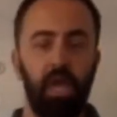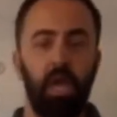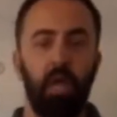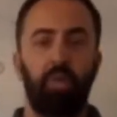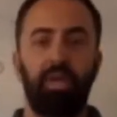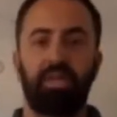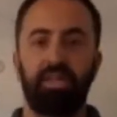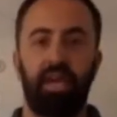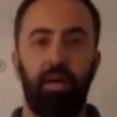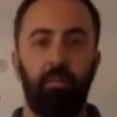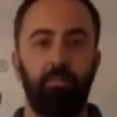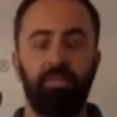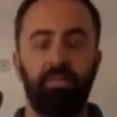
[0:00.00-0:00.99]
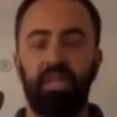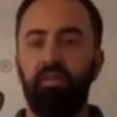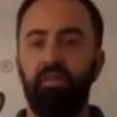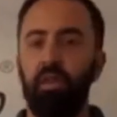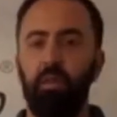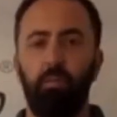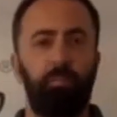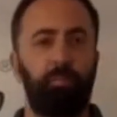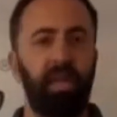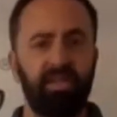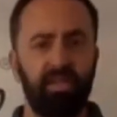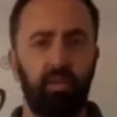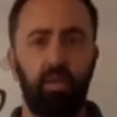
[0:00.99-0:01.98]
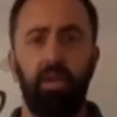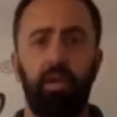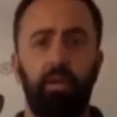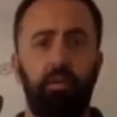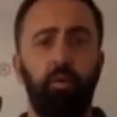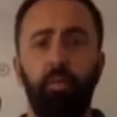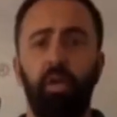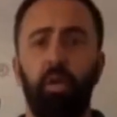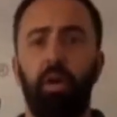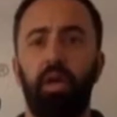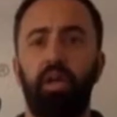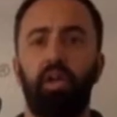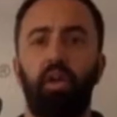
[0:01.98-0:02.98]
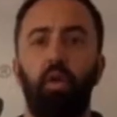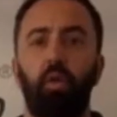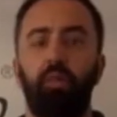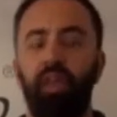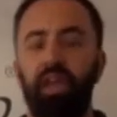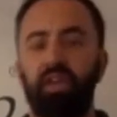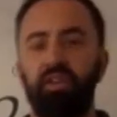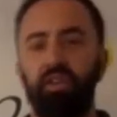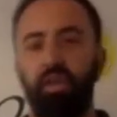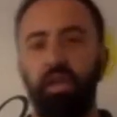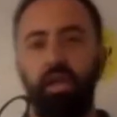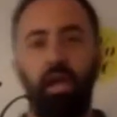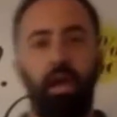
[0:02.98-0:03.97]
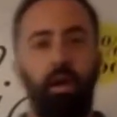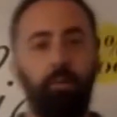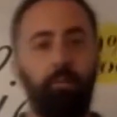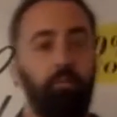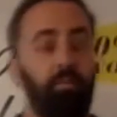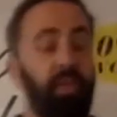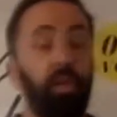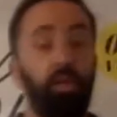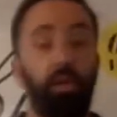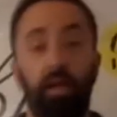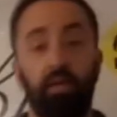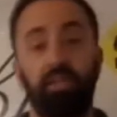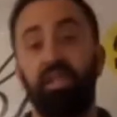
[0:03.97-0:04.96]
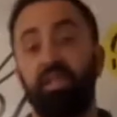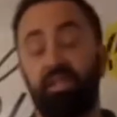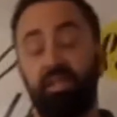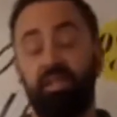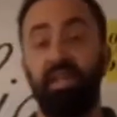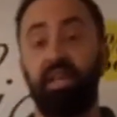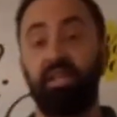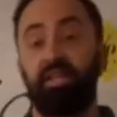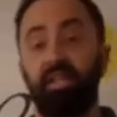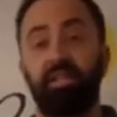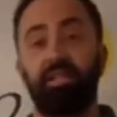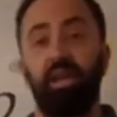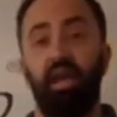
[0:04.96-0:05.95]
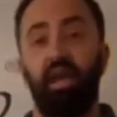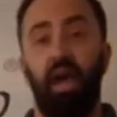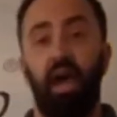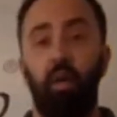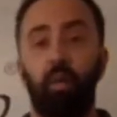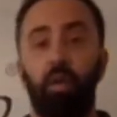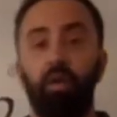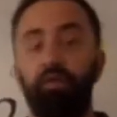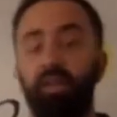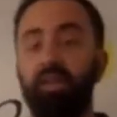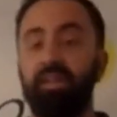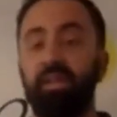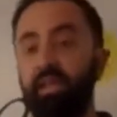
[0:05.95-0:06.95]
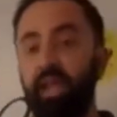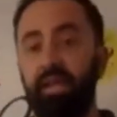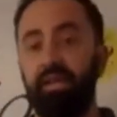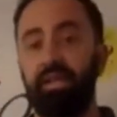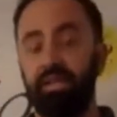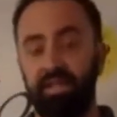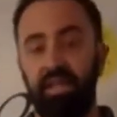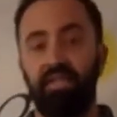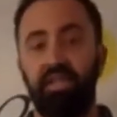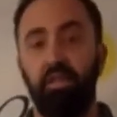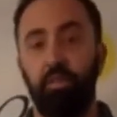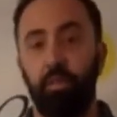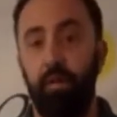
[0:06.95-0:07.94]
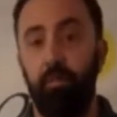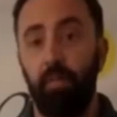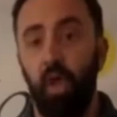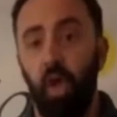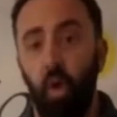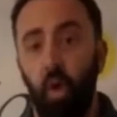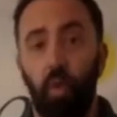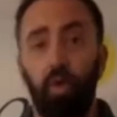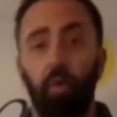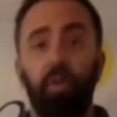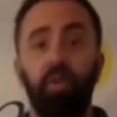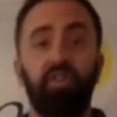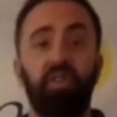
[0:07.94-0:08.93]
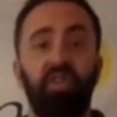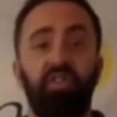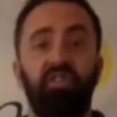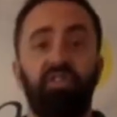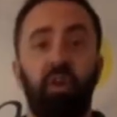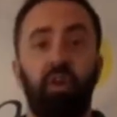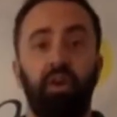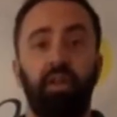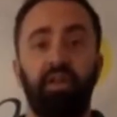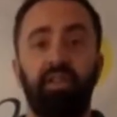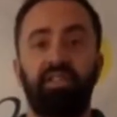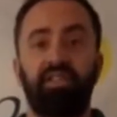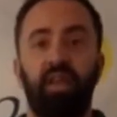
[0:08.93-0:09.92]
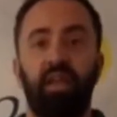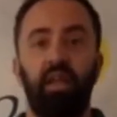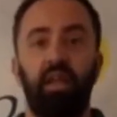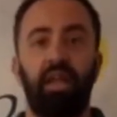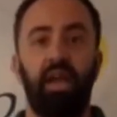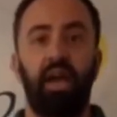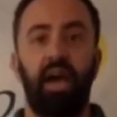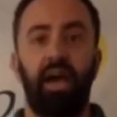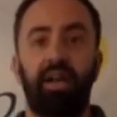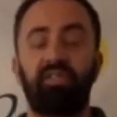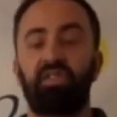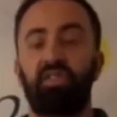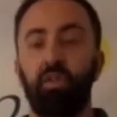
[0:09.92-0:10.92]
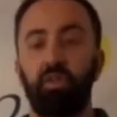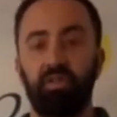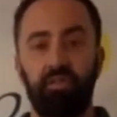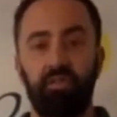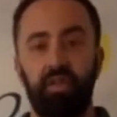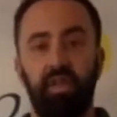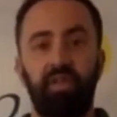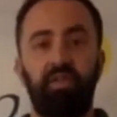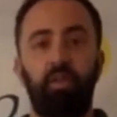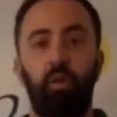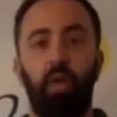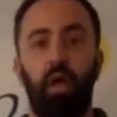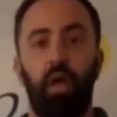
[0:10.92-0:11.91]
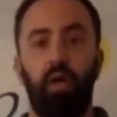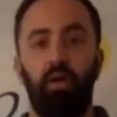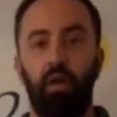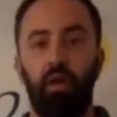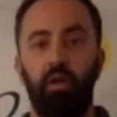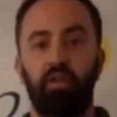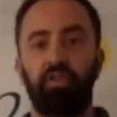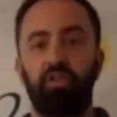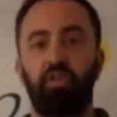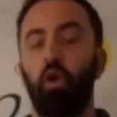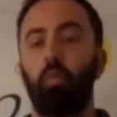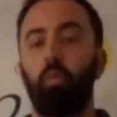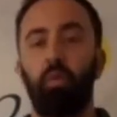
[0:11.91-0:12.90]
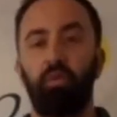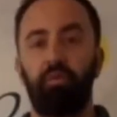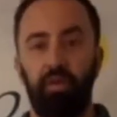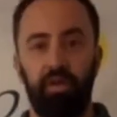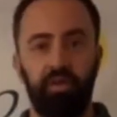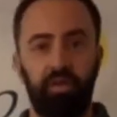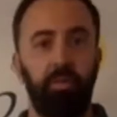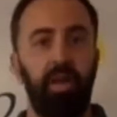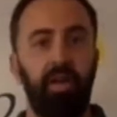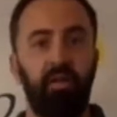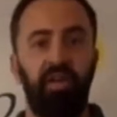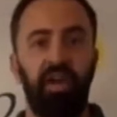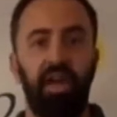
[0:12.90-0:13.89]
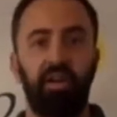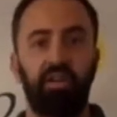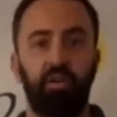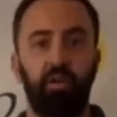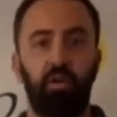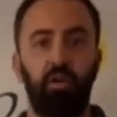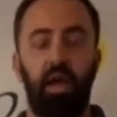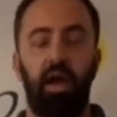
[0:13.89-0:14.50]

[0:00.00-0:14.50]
But to give you a basic rundown of Rubio Monocoat, we've actually been around since the 60s. We were invented in 1963. We originally started selling exclusively to a large global furniture manufacturer